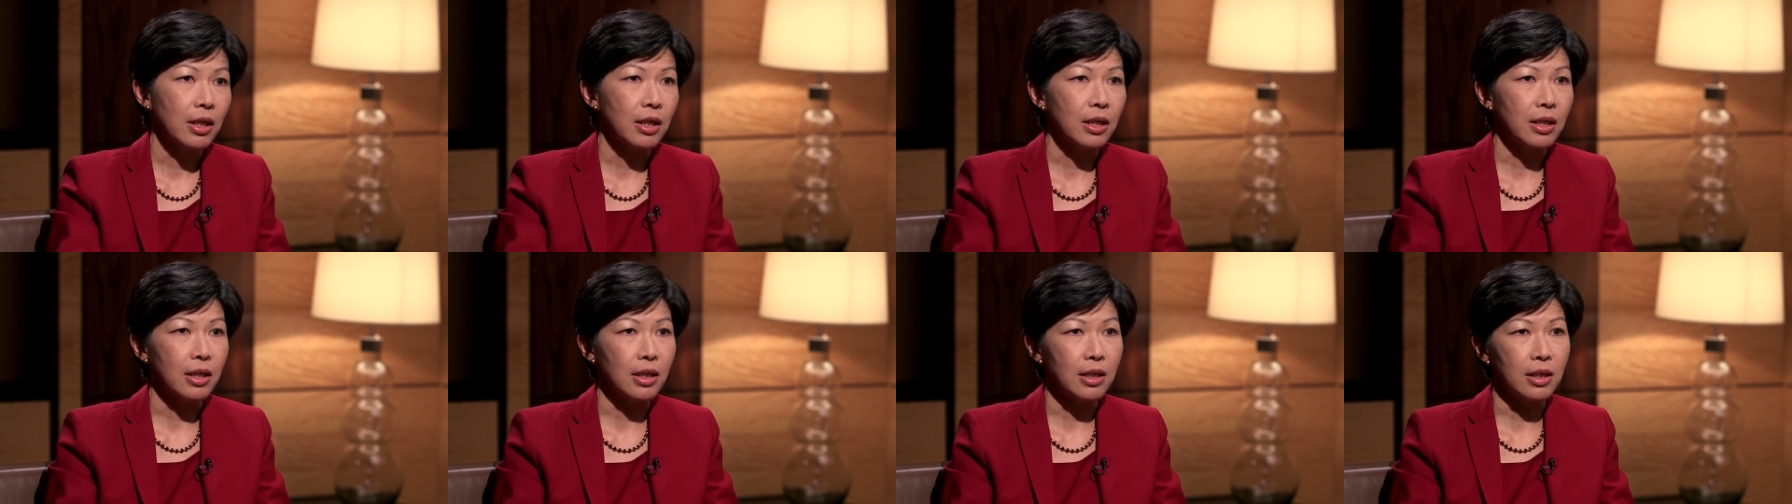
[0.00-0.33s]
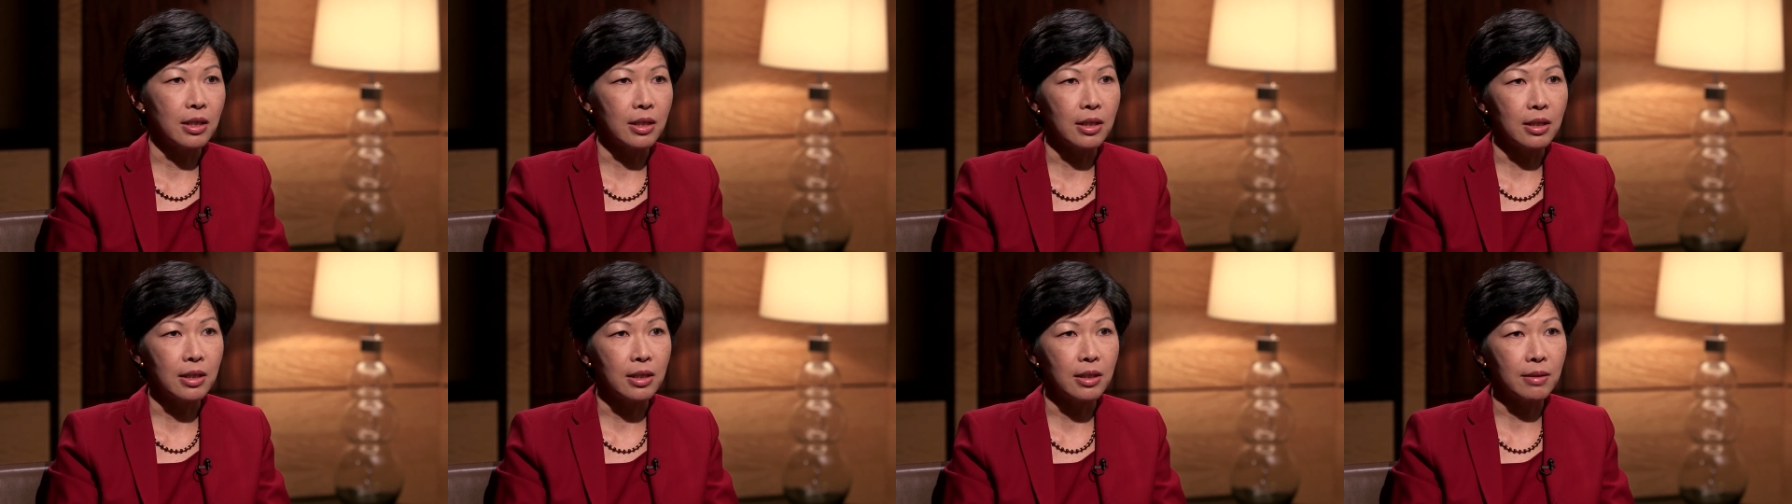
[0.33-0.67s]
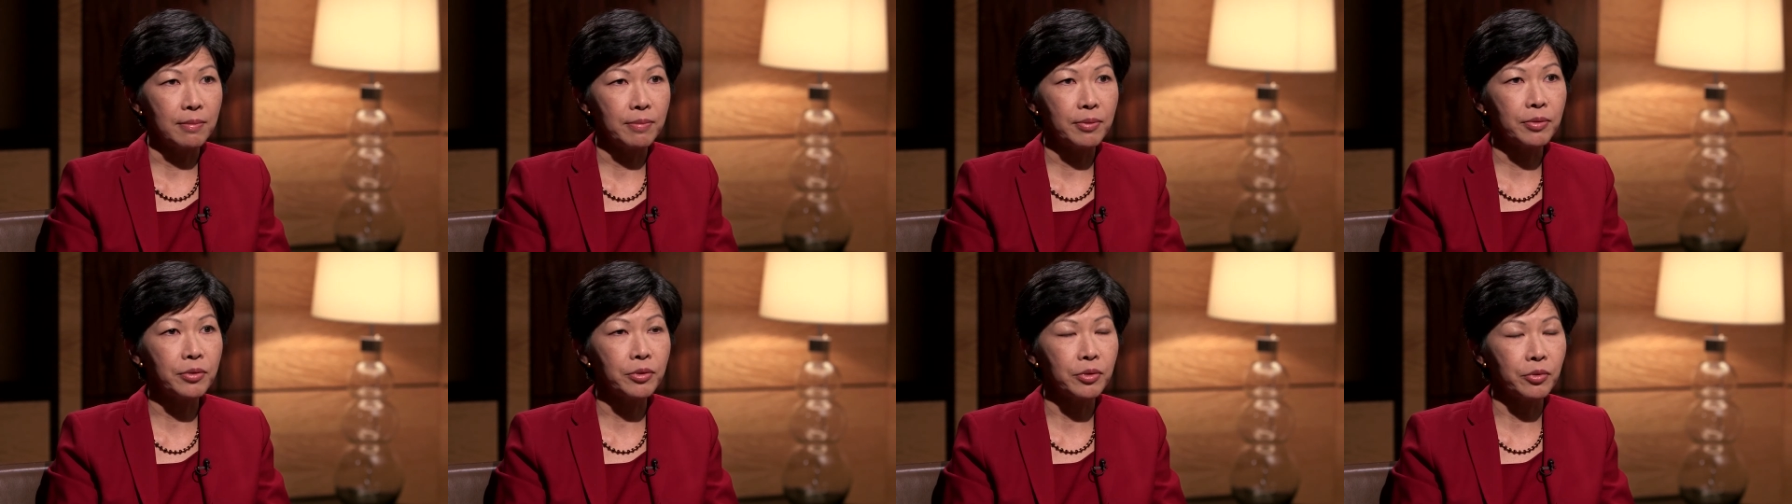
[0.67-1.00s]

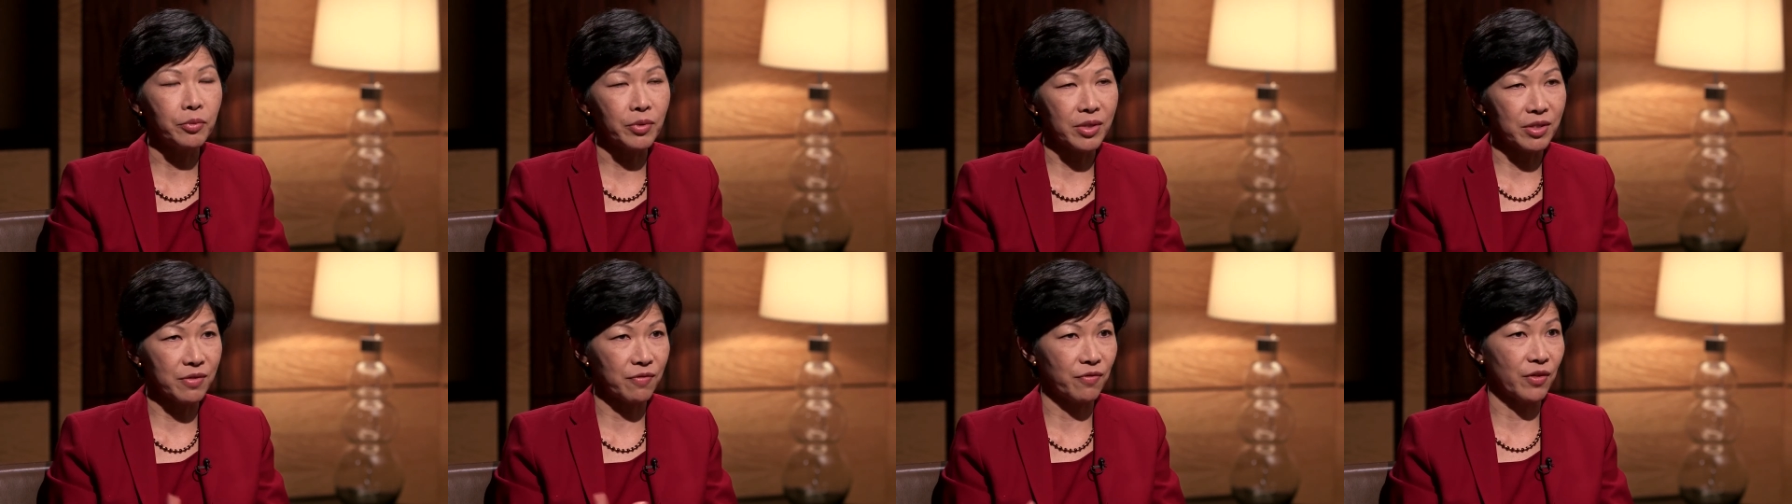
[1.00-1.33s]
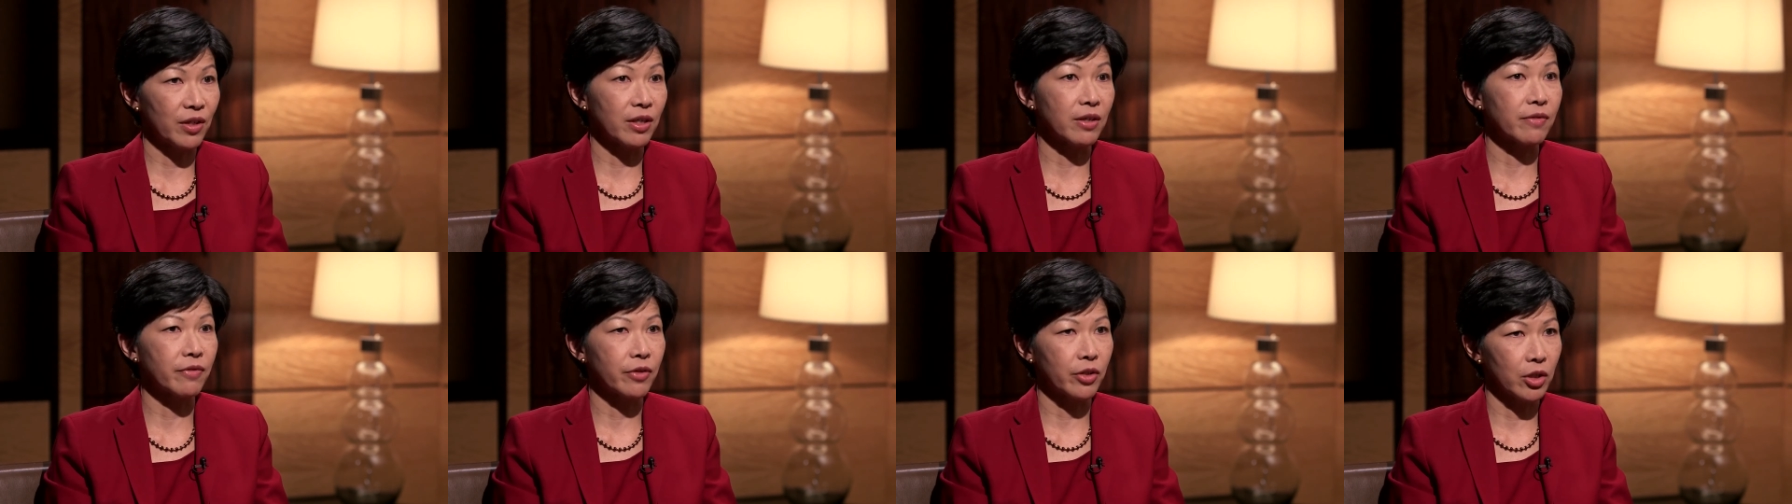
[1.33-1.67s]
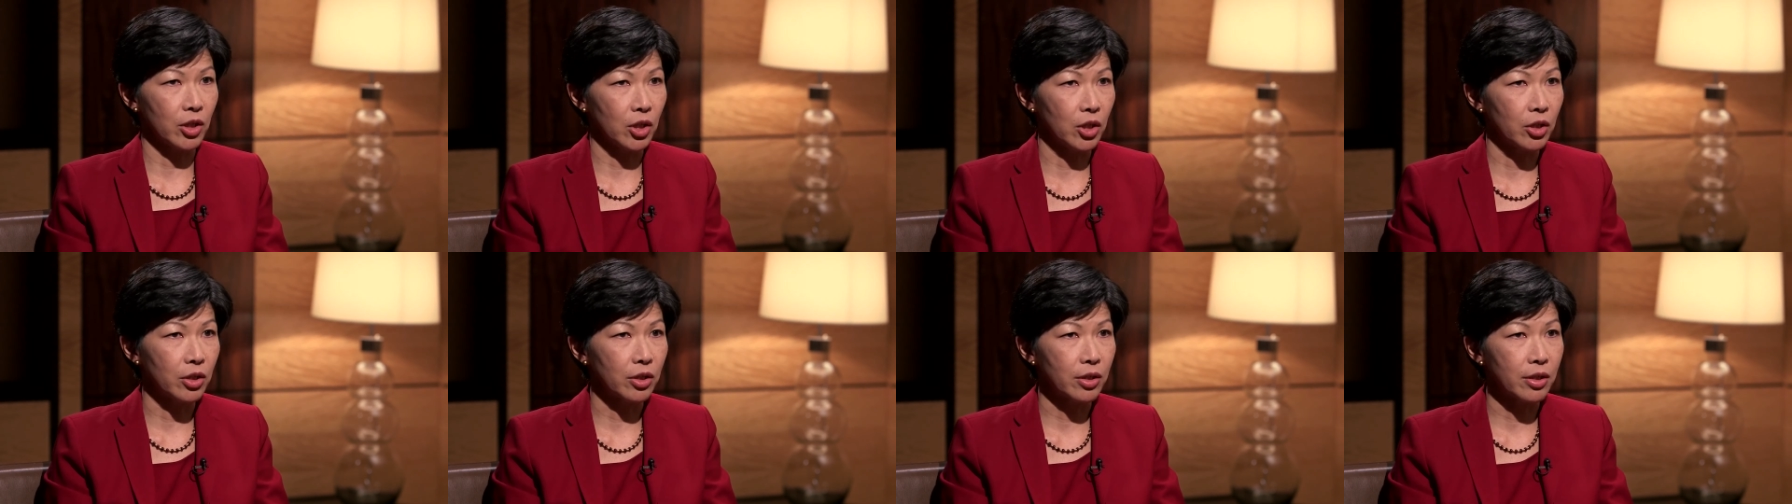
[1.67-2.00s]
uh, pool was very,
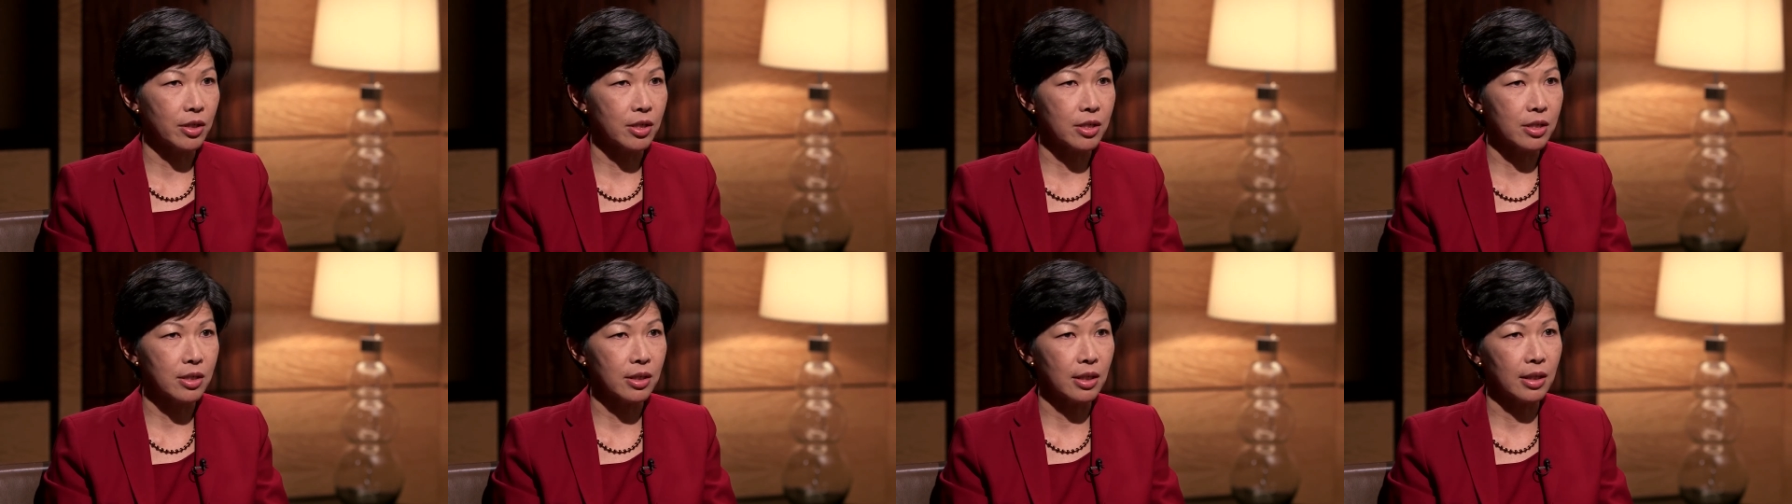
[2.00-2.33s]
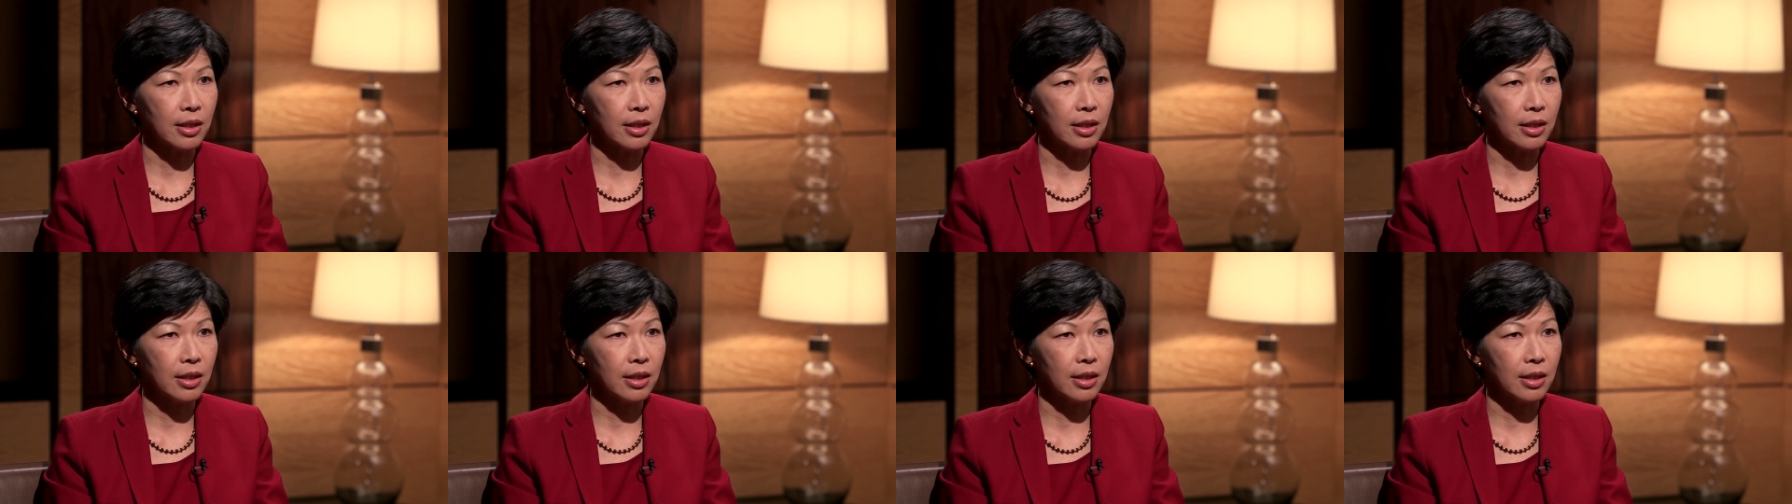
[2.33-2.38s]
very large.